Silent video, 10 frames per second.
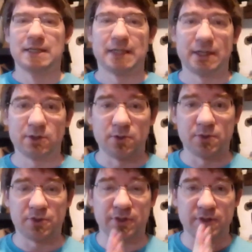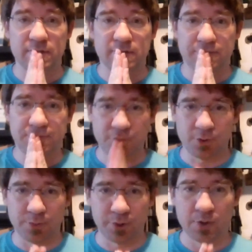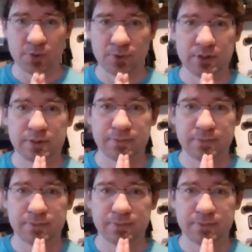going with the full blown